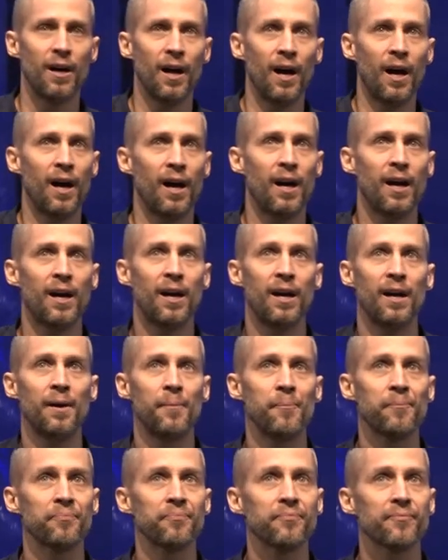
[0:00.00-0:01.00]

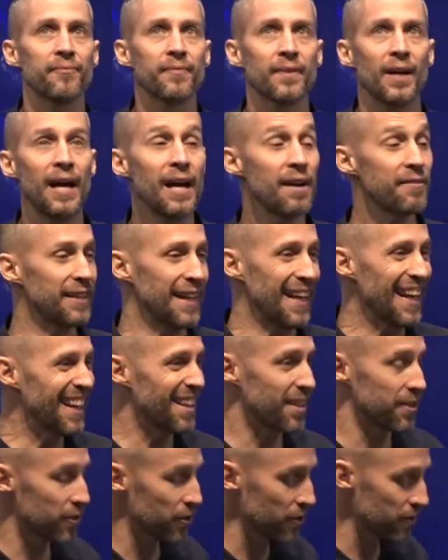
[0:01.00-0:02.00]
um, I have an
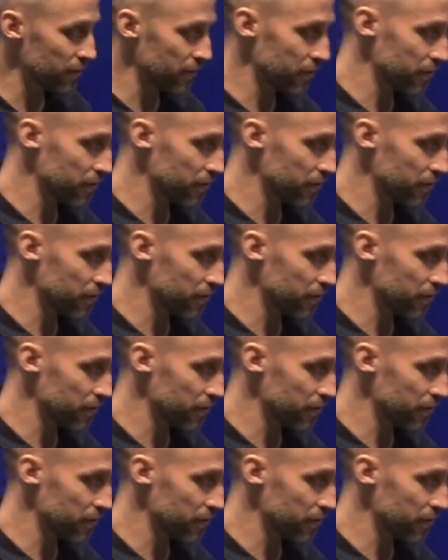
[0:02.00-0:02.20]
aunt,